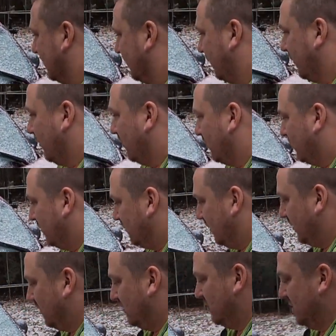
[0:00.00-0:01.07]
So, you
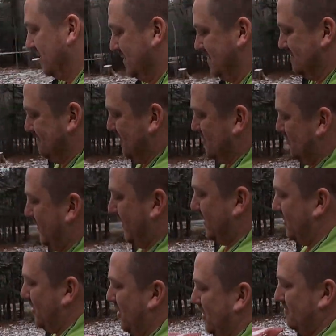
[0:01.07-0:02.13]
know, oh my
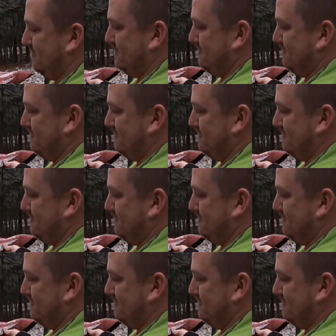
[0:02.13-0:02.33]
God.